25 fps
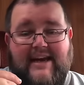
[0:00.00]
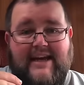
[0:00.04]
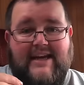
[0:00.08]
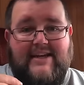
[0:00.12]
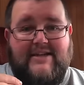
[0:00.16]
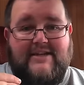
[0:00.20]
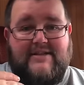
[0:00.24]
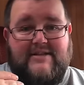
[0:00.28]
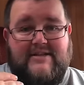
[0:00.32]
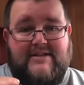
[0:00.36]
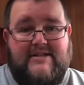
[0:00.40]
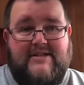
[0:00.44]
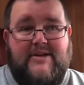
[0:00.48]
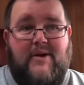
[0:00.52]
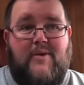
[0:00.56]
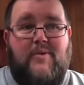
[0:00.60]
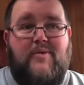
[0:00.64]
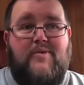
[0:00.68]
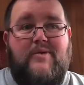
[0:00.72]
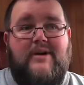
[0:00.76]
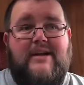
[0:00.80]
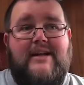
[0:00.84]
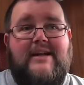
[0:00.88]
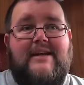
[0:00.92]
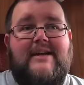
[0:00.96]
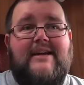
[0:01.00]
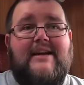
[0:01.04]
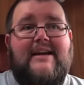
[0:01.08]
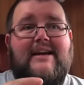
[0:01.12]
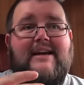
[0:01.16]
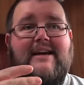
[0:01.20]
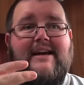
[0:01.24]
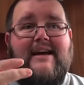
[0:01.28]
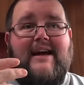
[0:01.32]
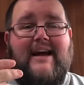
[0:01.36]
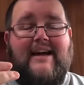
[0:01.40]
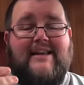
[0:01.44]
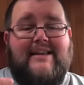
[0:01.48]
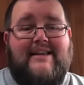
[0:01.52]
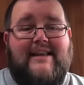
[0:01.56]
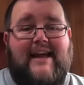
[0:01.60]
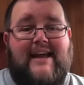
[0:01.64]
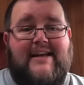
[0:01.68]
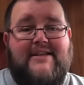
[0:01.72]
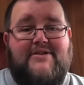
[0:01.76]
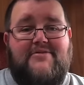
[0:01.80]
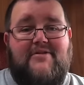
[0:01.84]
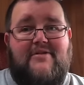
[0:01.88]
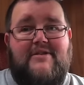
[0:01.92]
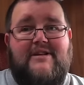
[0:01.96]
It's solely a
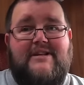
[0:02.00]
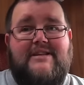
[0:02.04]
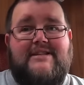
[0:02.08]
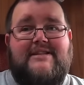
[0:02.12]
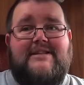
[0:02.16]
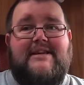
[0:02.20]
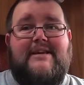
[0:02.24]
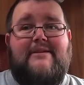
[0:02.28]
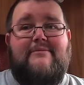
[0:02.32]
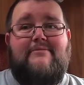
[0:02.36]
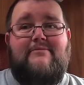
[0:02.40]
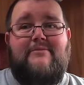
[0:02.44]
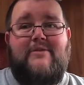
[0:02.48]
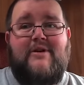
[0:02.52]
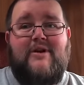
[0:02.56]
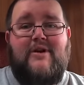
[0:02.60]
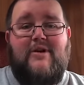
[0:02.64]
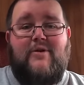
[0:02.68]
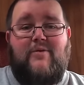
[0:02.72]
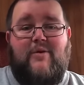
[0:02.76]
data only SIM.